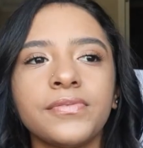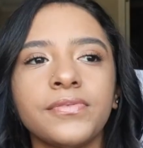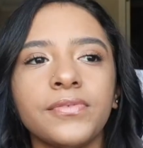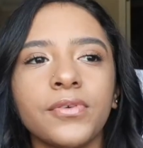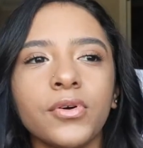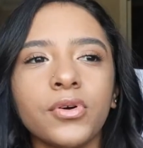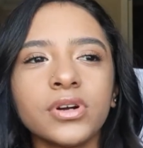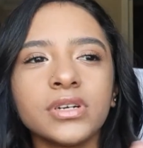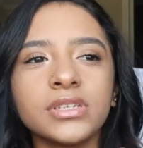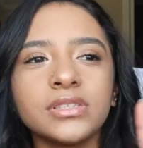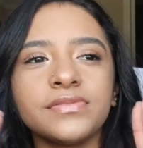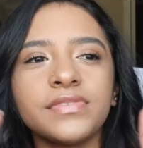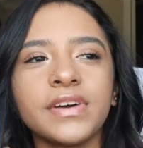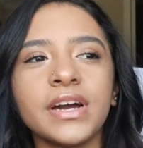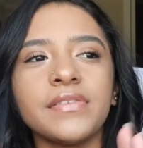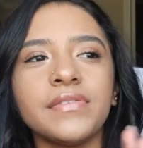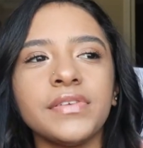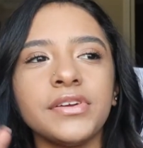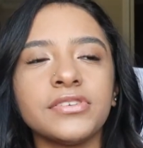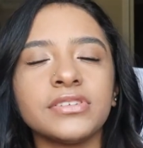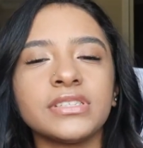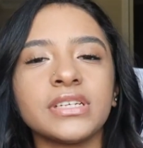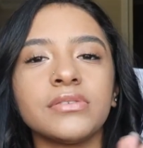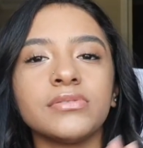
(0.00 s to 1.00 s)
4 to 5
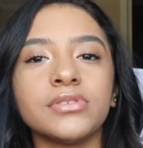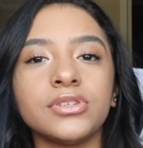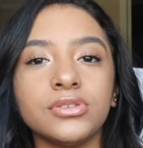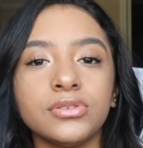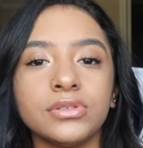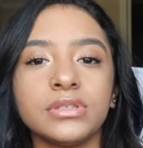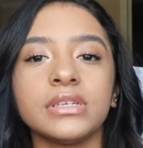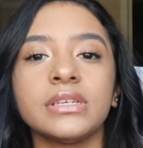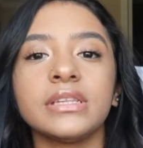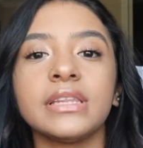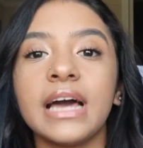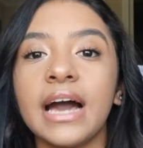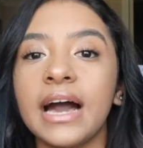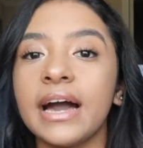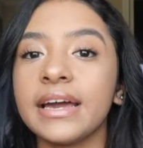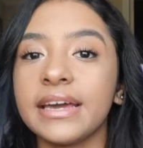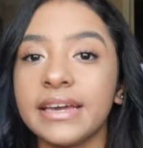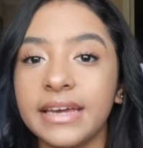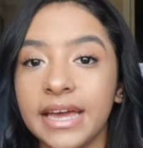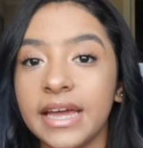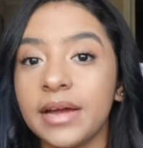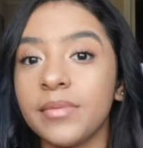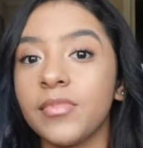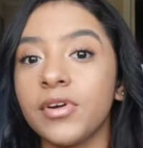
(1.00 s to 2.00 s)
years I was using that
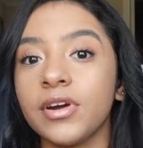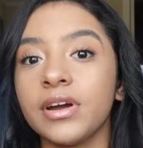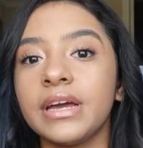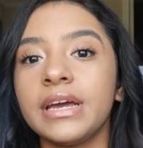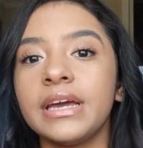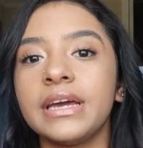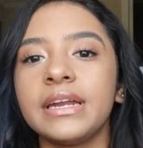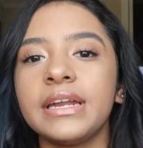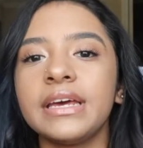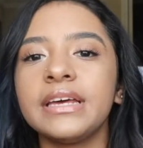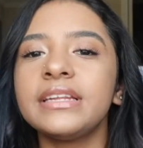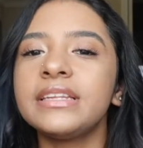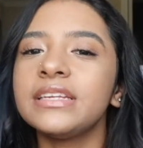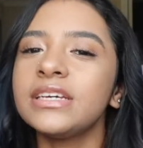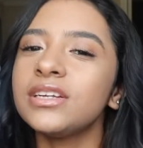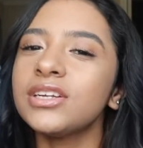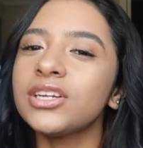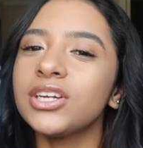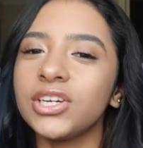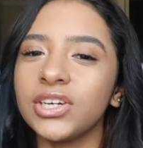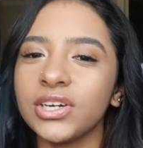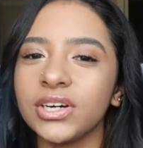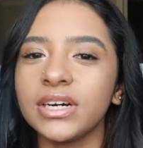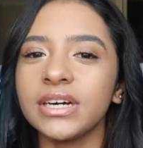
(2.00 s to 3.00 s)
camera and it
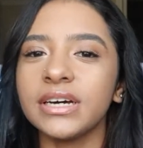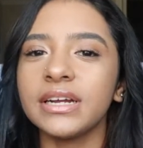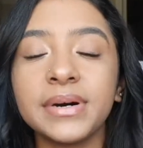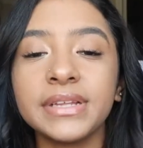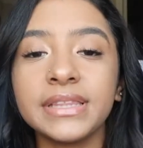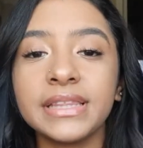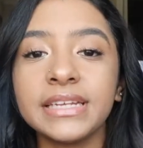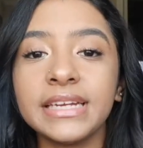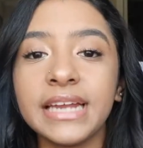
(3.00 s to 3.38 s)
did good, but the